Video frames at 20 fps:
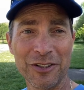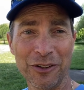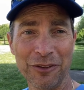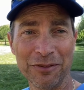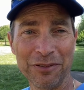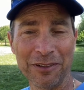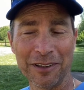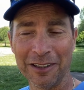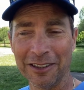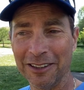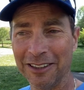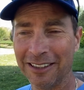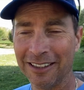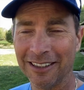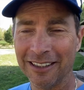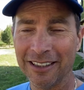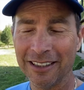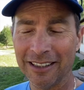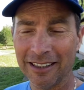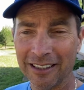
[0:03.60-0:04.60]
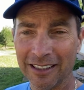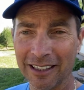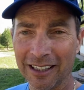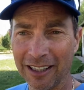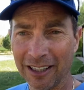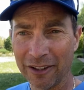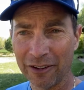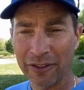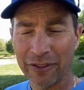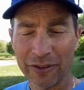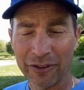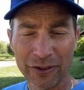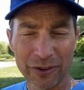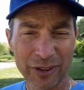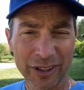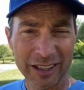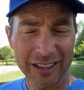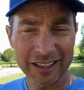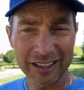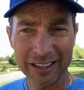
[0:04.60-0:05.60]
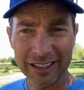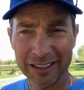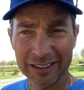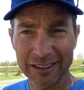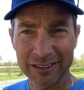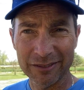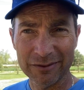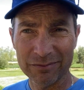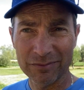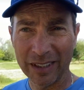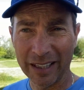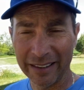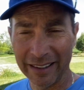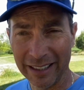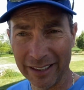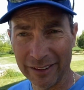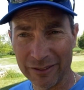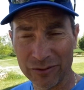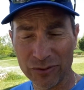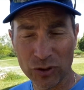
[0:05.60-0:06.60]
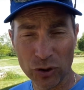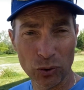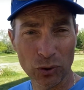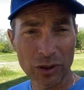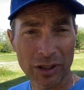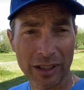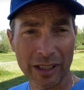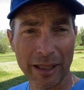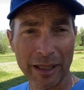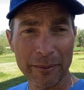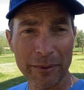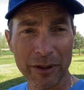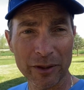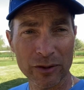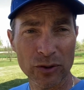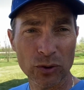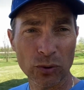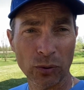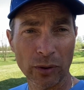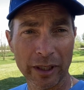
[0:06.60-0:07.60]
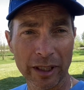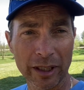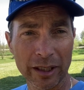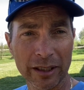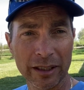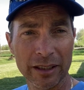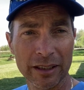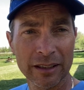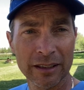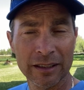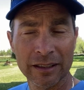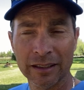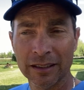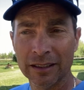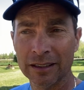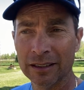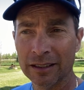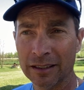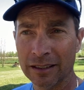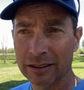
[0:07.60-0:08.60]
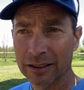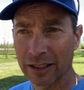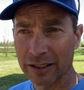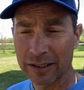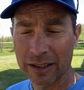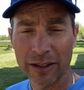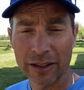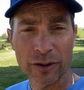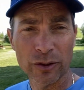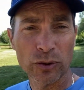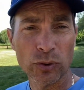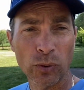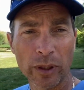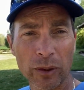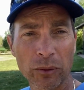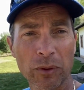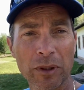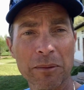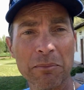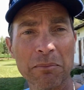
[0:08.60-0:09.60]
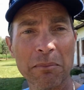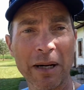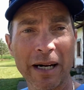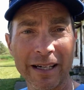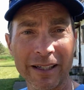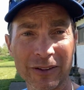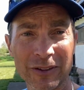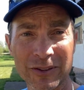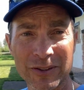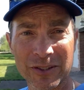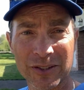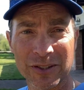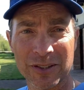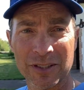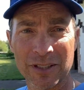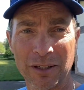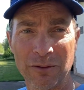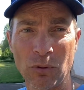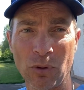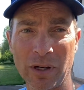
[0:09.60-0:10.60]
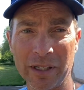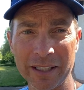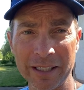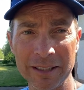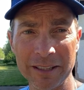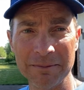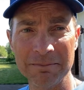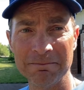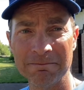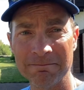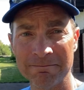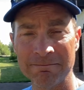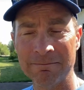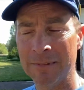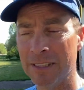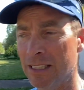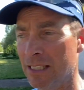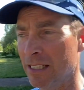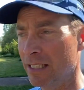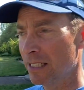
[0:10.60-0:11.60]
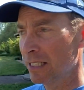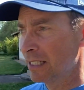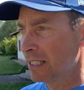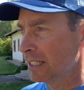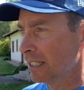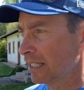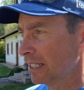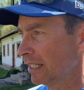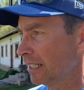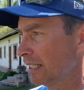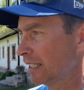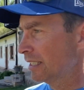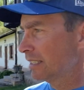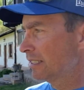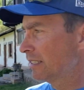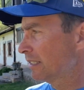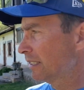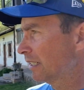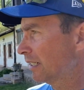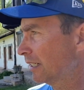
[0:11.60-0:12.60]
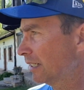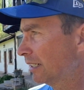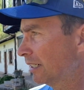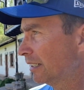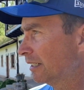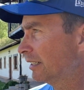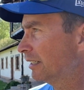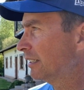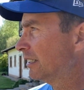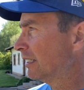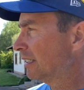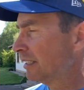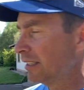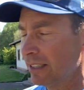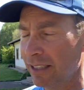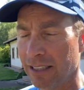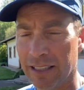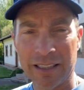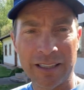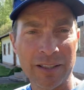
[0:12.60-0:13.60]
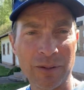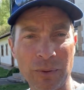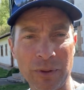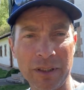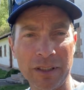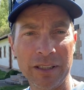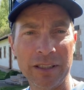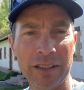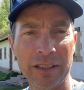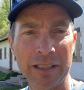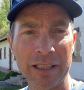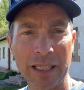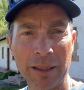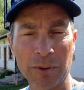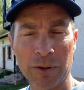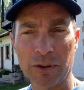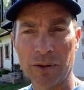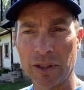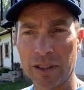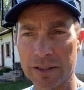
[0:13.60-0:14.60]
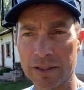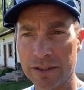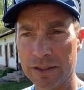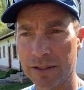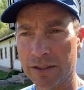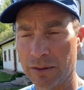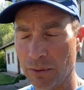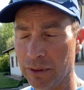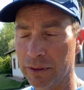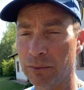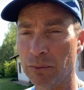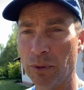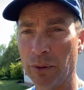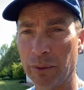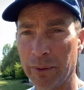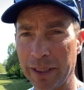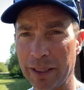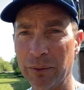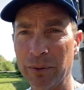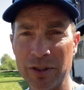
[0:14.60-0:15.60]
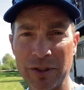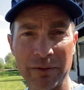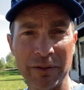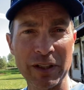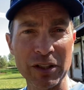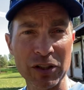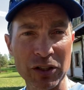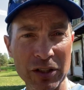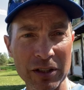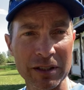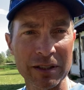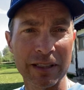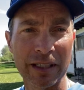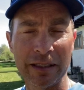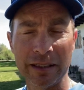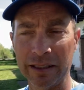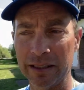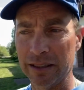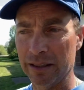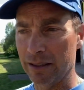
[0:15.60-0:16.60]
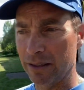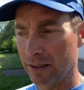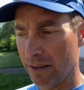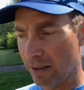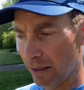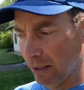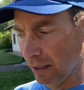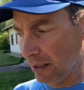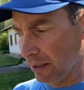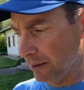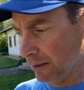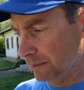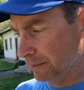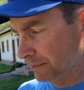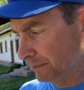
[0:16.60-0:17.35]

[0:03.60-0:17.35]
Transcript: so far. Uh, 30, I think two kilometers, 20, just under 21 miles of walking. And uh, we came across, well, we had reservations at this uh,